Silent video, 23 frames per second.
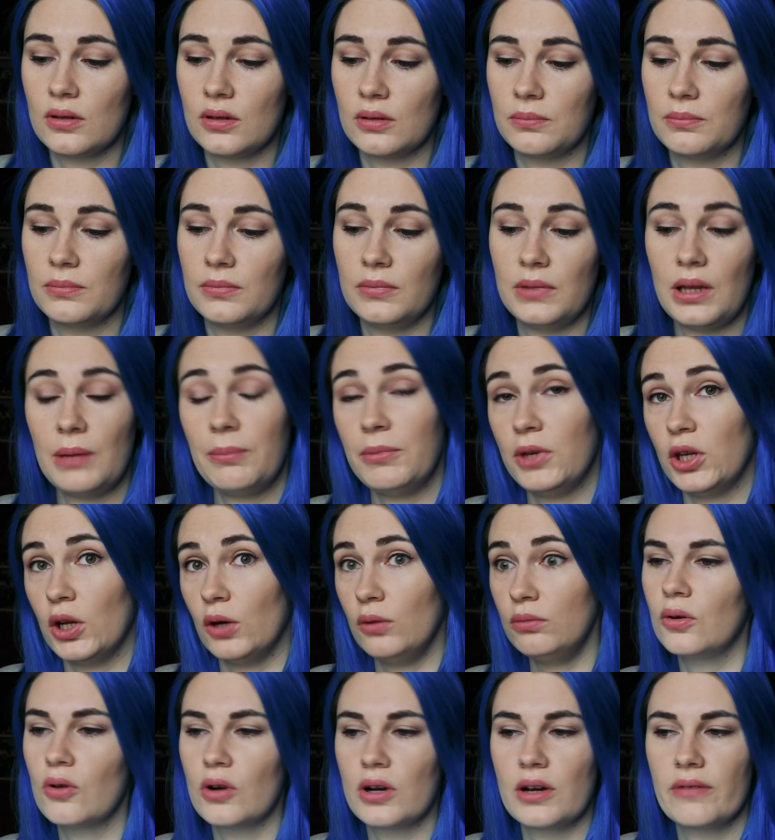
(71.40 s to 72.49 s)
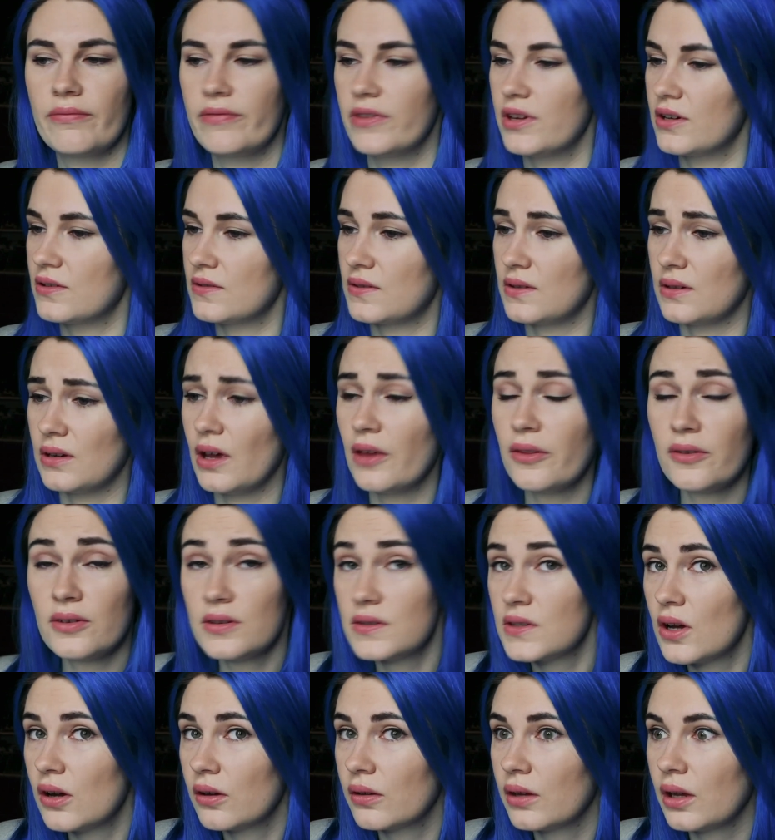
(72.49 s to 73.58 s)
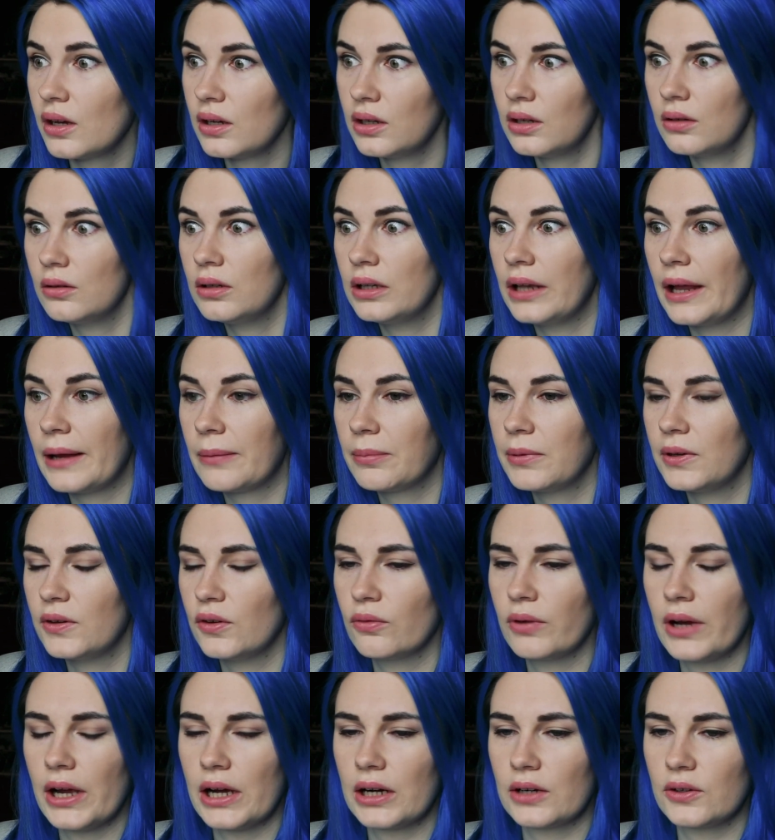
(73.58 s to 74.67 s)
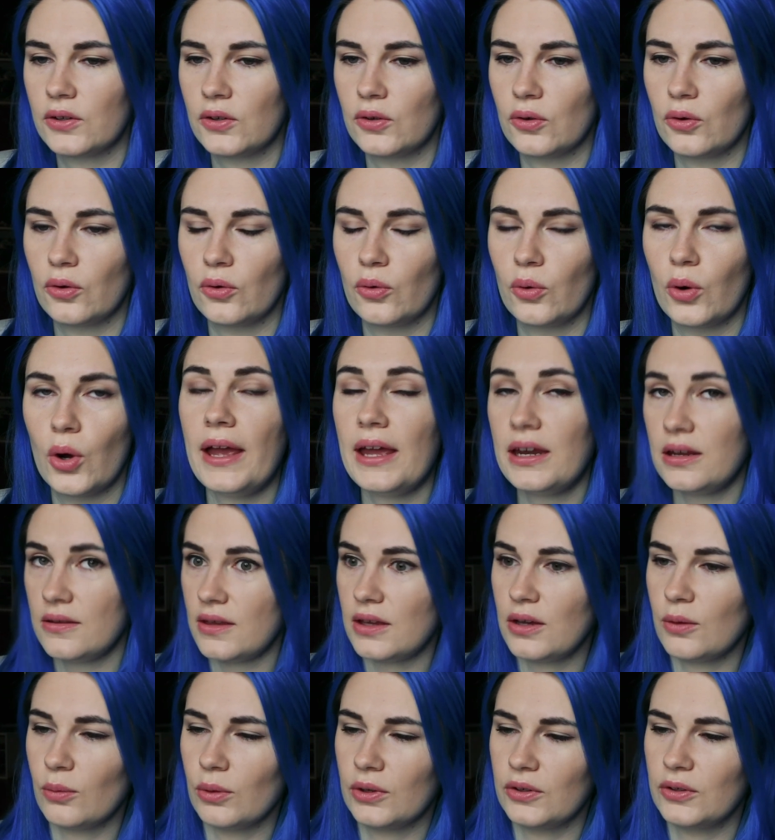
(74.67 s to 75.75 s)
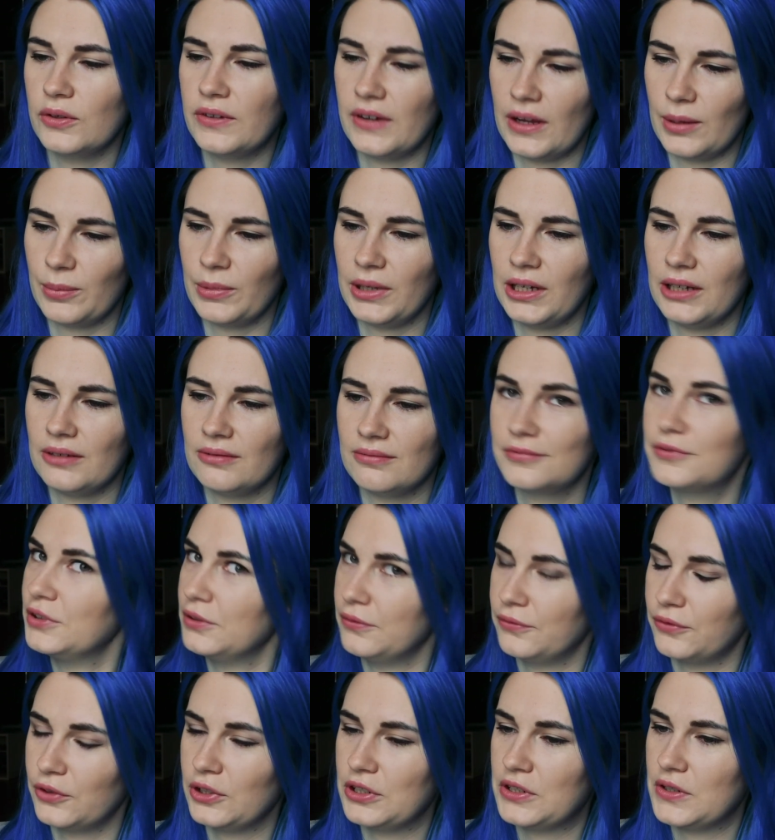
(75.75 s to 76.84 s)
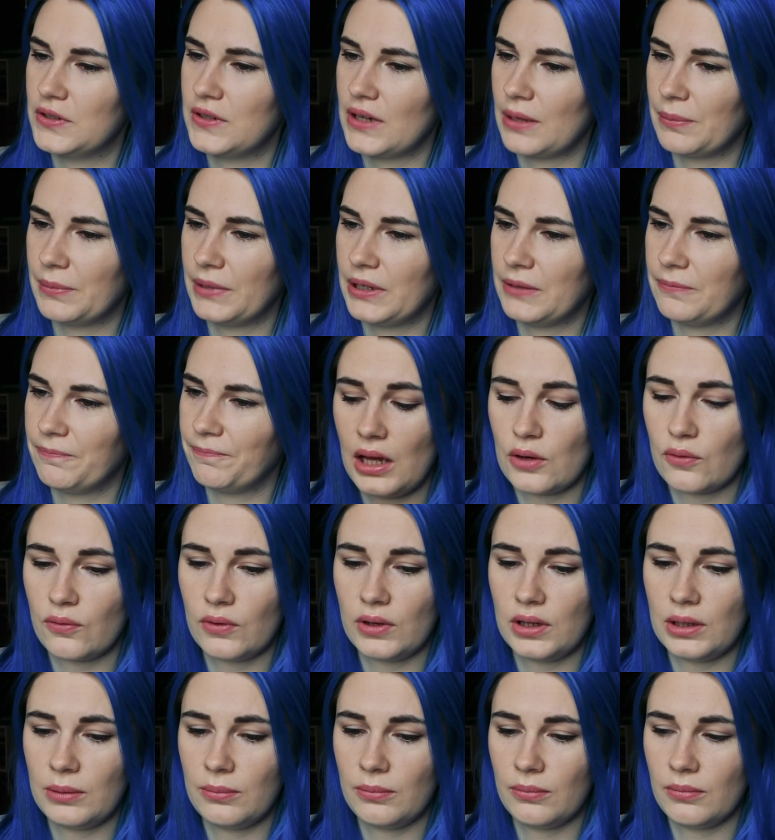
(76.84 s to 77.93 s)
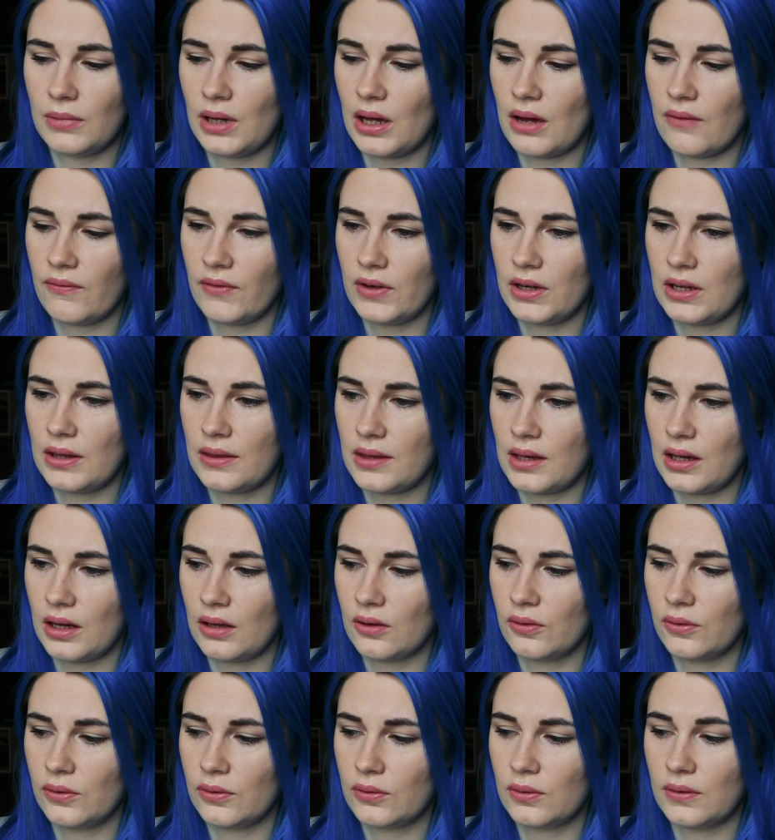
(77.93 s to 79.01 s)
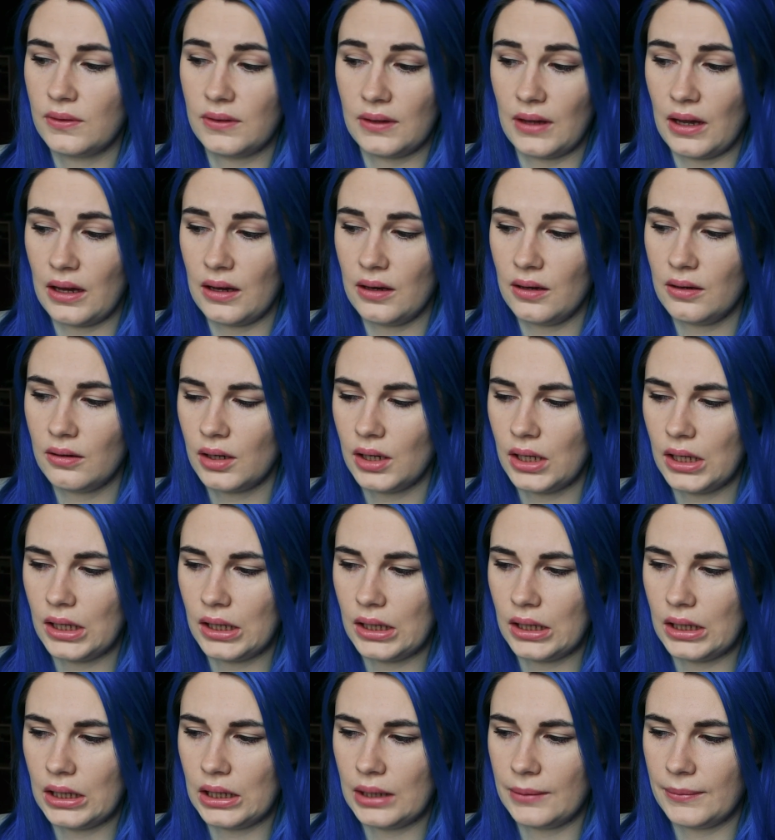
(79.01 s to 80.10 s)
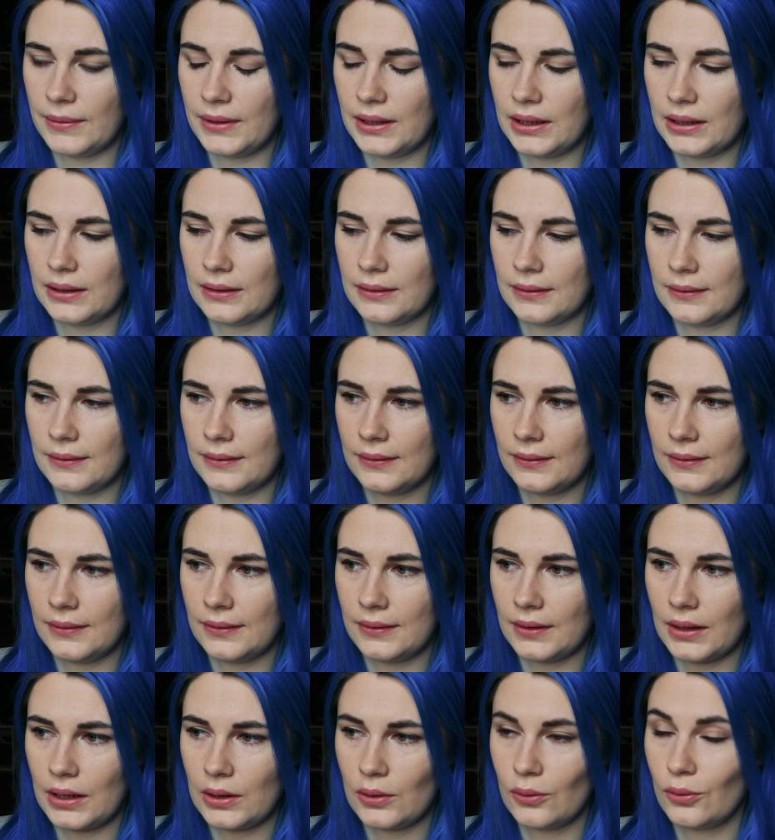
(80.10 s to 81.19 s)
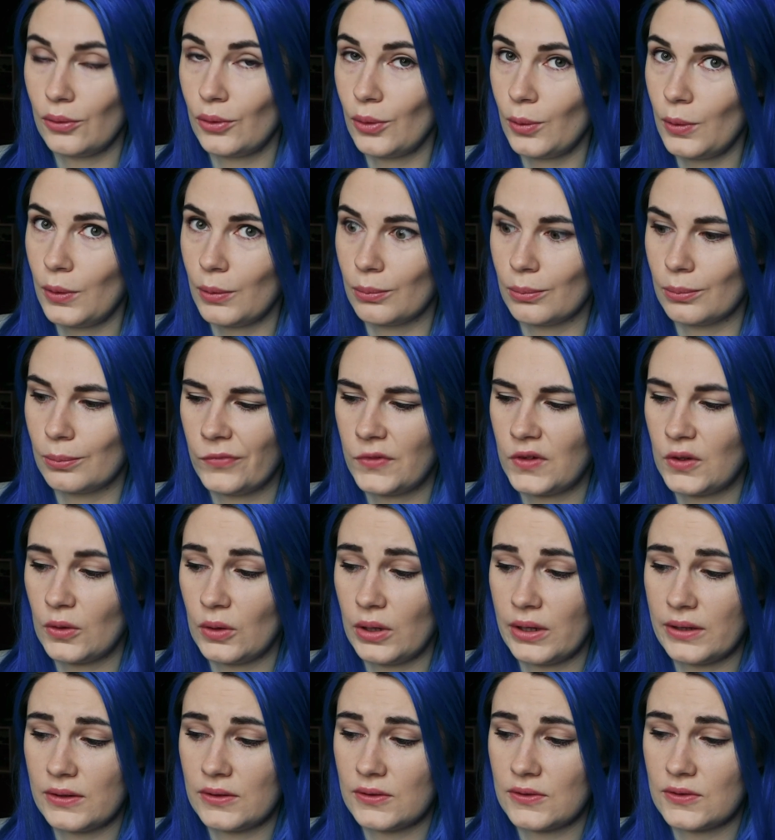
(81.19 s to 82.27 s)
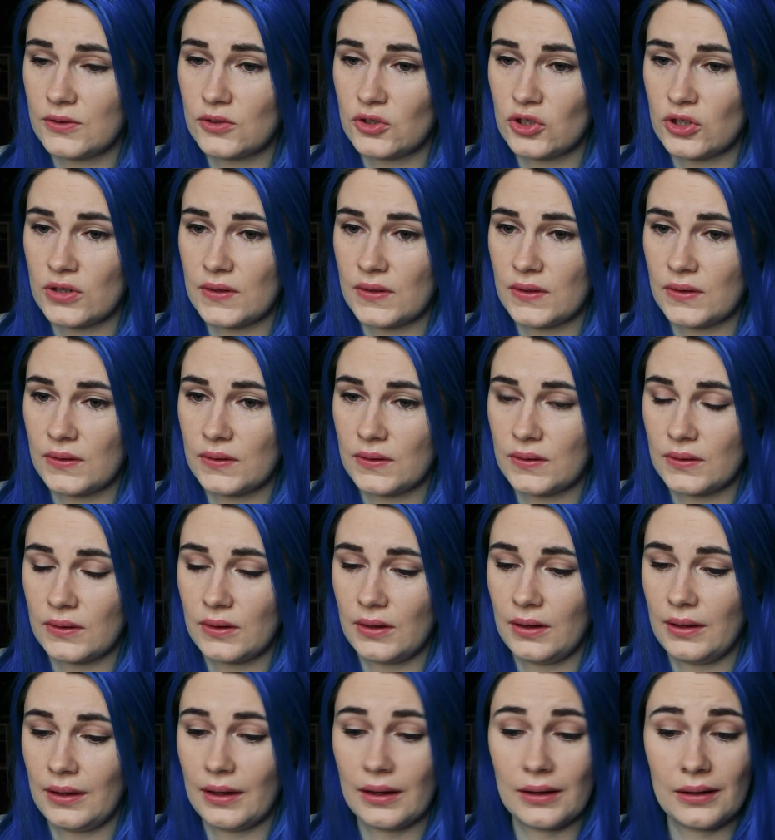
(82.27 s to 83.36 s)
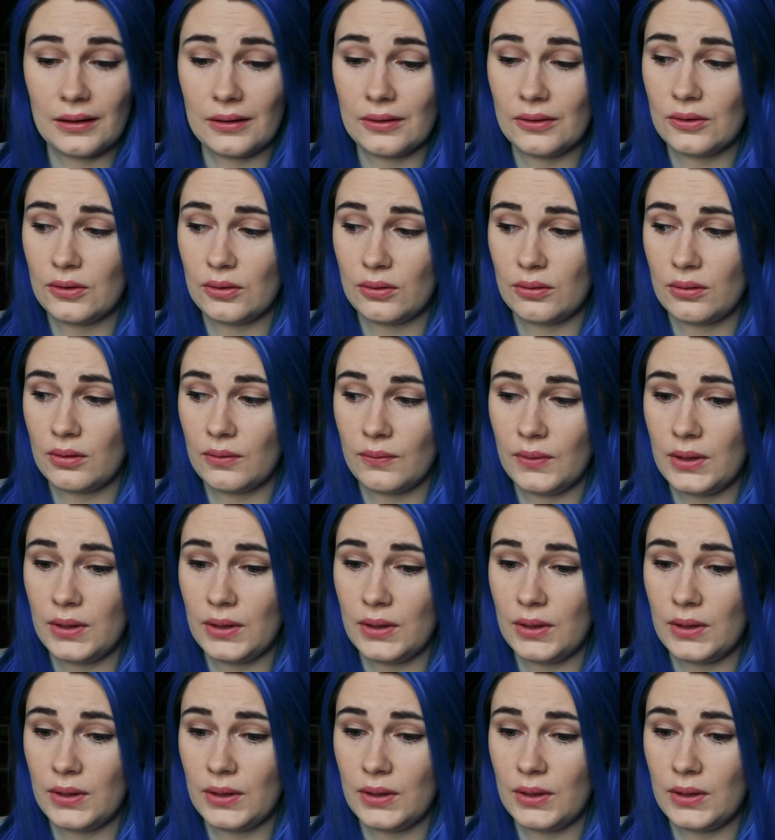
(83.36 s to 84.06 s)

let me know. Or if there's another song that you'd like me to react to, anything you want to tell me, feel free to tell me. I don't really have anything else to say because I don't know them, so let's just get into the